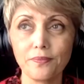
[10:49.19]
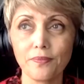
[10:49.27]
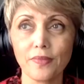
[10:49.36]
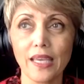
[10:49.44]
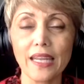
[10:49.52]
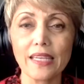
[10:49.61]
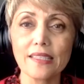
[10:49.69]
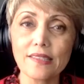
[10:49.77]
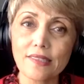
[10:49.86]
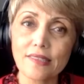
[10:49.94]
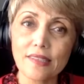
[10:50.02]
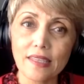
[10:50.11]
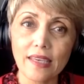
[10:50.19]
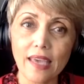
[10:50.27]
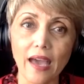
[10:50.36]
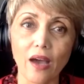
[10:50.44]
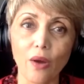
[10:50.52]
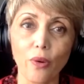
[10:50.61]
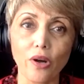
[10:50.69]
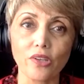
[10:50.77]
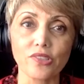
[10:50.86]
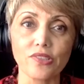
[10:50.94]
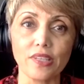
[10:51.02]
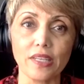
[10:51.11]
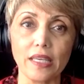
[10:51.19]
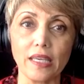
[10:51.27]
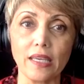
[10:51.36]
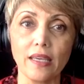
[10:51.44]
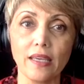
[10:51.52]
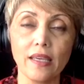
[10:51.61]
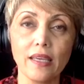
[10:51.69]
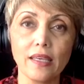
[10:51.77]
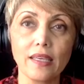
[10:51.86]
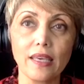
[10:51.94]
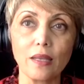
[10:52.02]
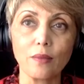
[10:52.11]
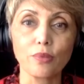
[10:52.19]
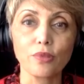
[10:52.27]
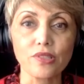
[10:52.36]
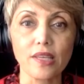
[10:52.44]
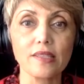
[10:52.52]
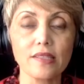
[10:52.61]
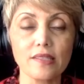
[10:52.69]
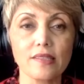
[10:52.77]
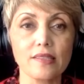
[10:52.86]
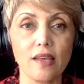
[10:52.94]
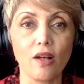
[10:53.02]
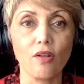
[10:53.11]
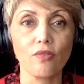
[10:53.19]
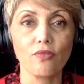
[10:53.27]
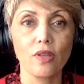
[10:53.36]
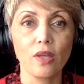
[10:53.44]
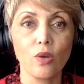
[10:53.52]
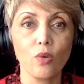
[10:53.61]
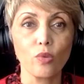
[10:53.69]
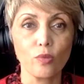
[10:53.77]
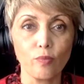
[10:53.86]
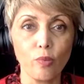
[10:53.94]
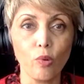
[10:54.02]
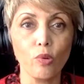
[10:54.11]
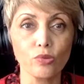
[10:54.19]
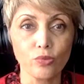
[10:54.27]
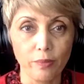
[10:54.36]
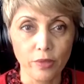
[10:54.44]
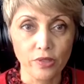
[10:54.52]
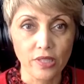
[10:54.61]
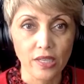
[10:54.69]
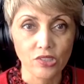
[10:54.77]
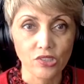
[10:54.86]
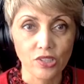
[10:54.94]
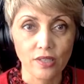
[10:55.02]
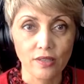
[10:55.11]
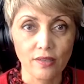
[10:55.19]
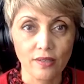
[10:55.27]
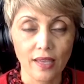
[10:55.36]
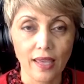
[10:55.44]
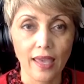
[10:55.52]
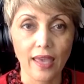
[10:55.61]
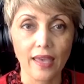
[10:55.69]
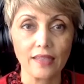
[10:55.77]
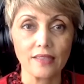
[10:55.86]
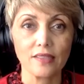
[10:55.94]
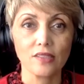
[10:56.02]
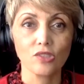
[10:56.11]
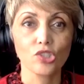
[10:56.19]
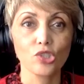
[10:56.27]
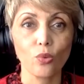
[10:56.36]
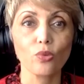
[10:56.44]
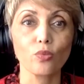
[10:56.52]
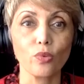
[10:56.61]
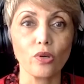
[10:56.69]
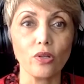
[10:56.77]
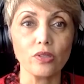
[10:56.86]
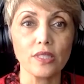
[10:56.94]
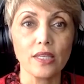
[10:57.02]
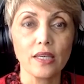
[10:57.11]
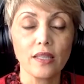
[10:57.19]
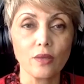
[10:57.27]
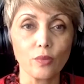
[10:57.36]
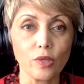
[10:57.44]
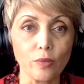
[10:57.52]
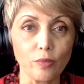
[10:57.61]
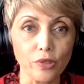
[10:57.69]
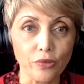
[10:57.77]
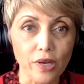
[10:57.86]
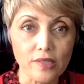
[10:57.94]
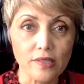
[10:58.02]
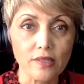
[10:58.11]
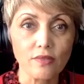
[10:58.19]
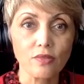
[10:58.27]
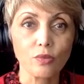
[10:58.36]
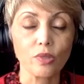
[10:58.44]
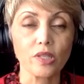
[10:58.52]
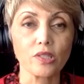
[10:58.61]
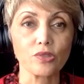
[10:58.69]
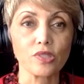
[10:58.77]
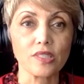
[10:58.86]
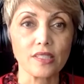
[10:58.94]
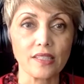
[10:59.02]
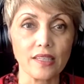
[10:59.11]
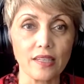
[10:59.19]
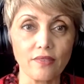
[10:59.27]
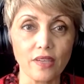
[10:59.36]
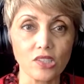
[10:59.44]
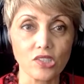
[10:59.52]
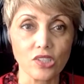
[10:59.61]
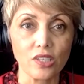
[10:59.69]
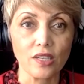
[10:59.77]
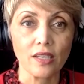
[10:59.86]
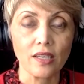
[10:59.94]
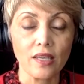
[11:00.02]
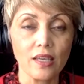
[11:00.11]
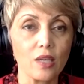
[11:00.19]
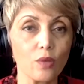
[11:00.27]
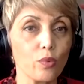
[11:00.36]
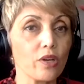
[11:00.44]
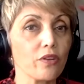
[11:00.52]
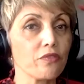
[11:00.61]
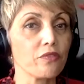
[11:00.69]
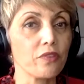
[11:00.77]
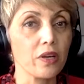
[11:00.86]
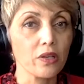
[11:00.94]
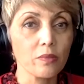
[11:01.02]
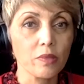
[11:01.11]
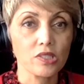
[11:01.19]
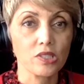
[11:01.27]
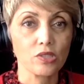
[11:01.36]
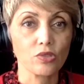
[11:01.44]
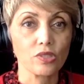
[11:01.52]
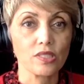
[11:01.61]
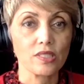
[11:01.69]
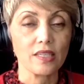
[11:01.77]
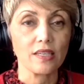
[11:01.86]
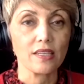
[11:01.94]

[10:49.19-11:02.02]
And I can see how our city can present itself with a bold reputation and show the world that we are progressive, we're interested in innovation, and we are very much interested